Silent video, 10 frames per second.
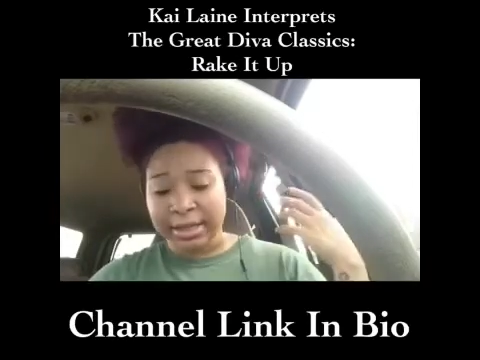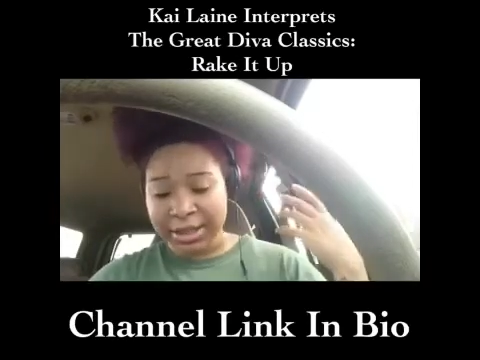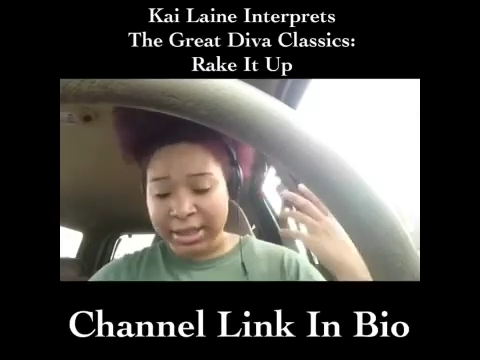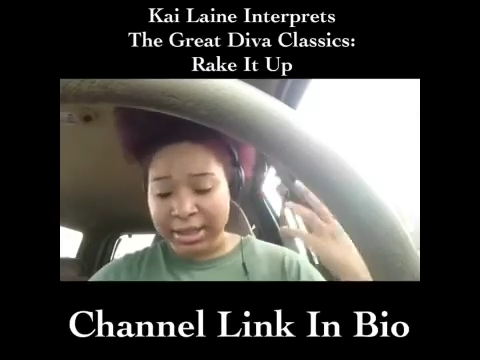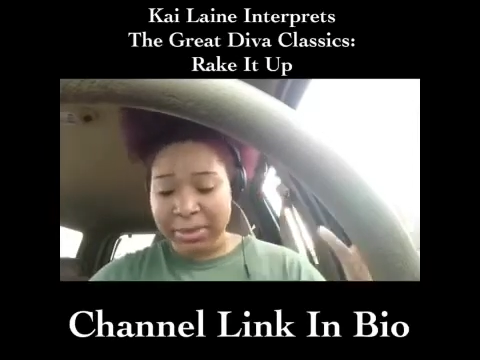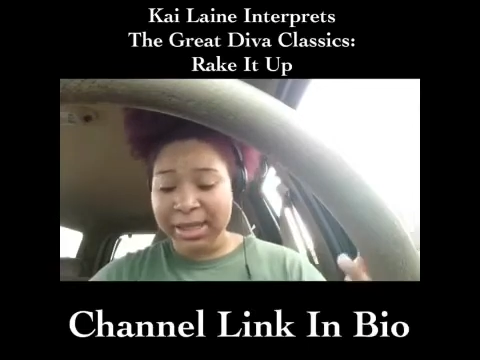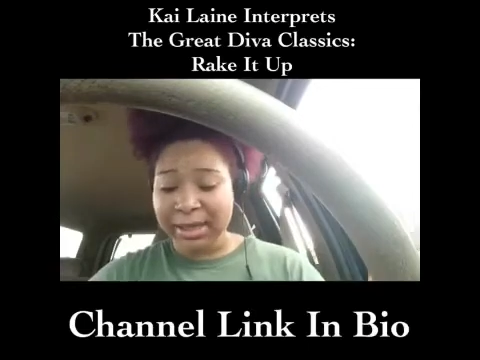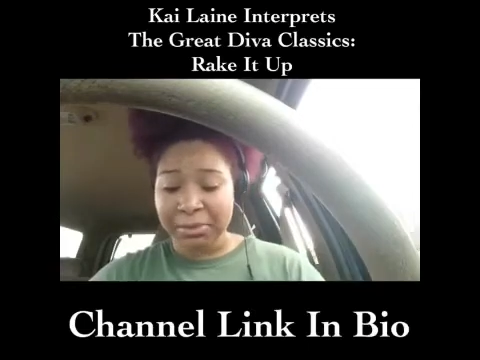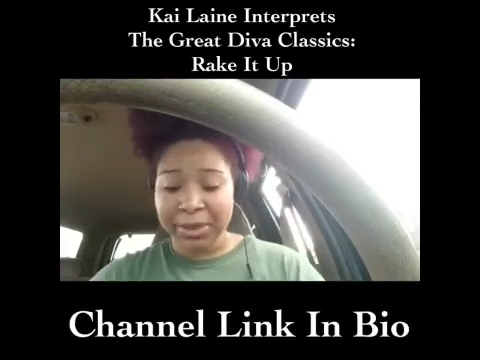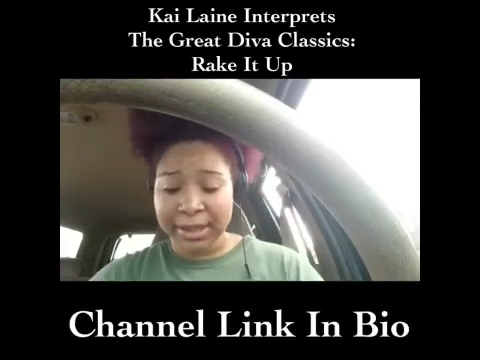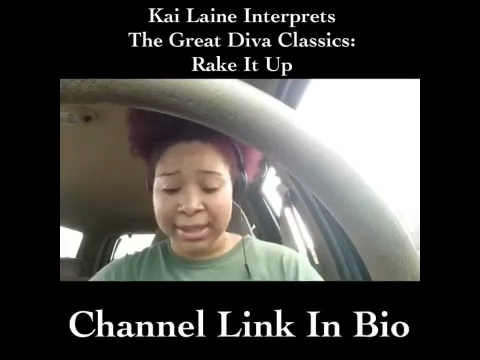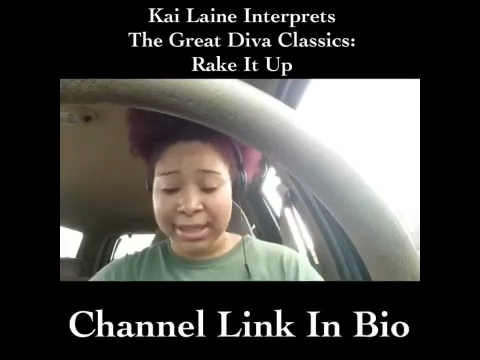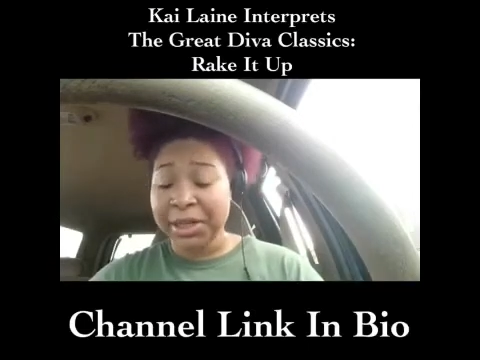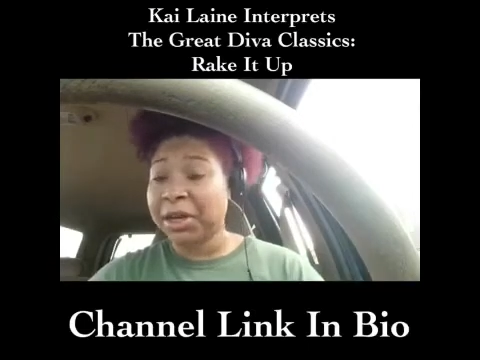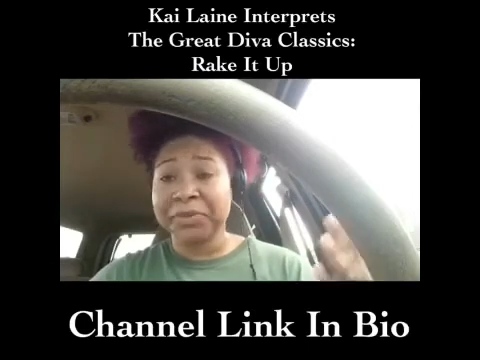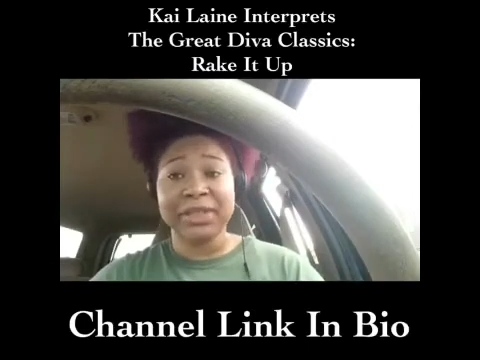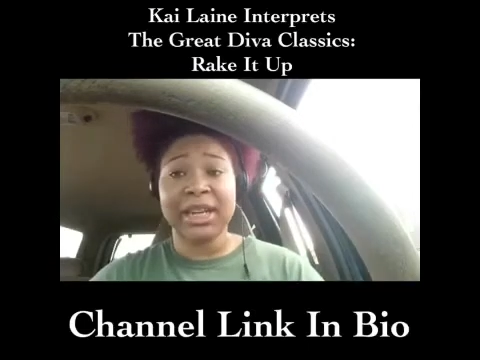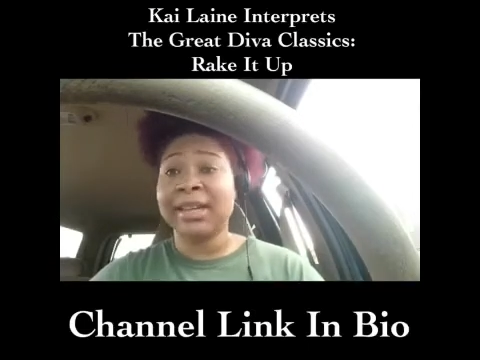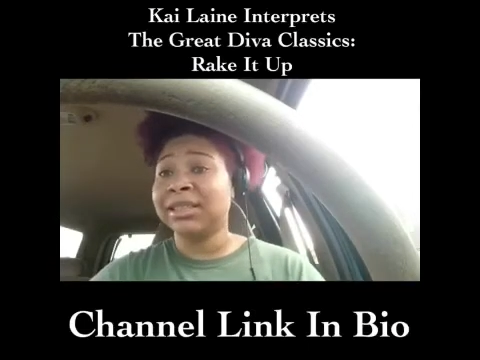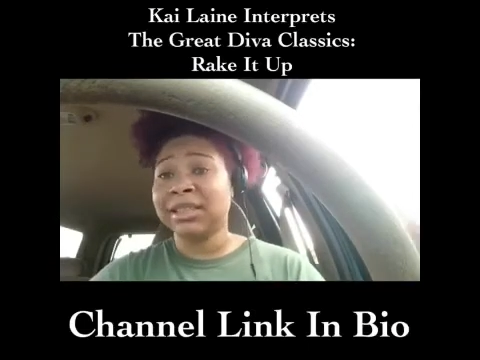She's smuggling bricks in her
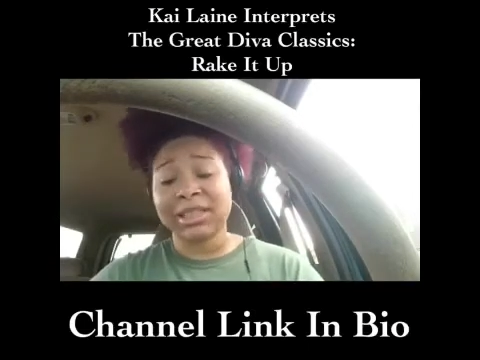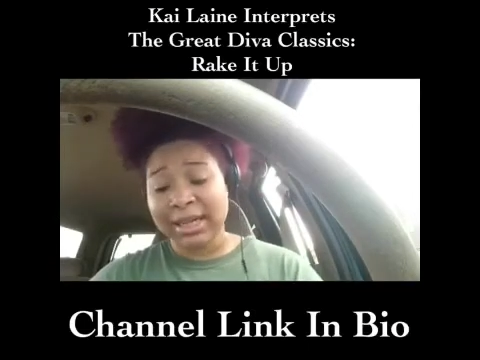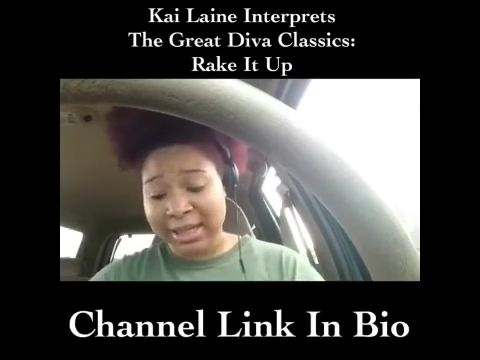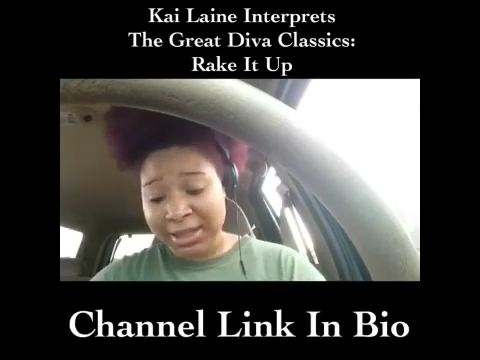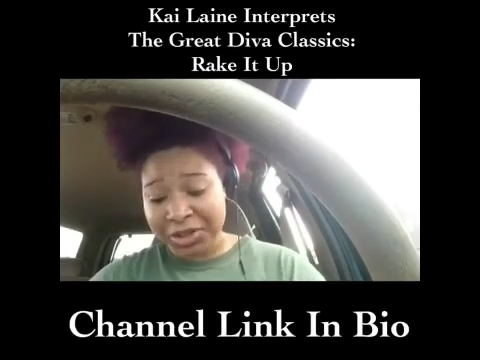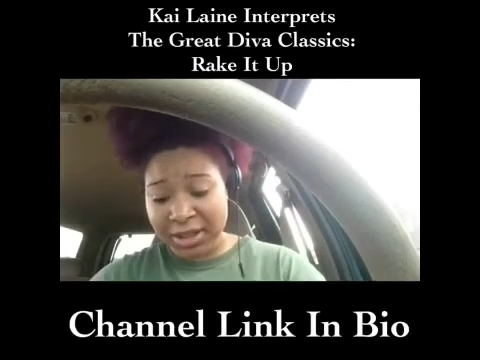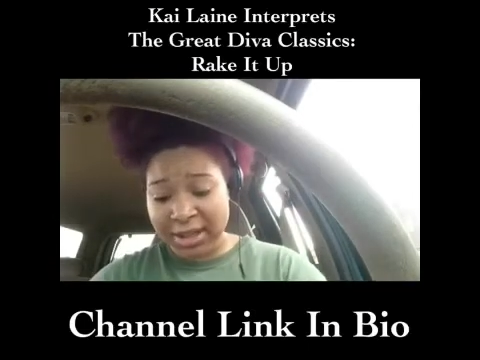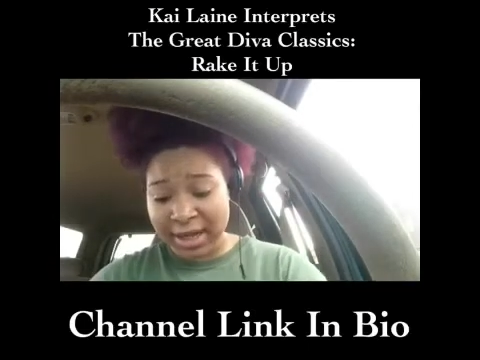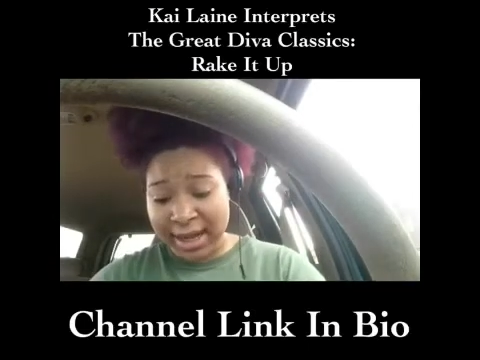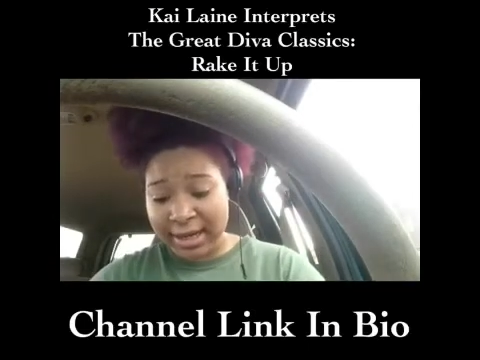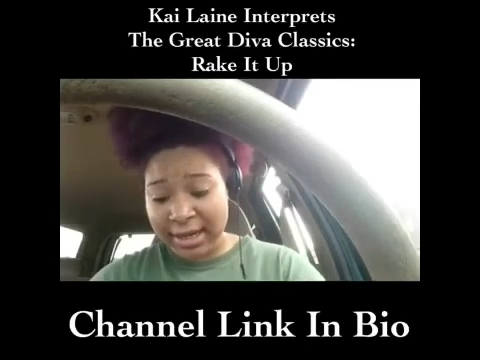vagina to China. It's just a lot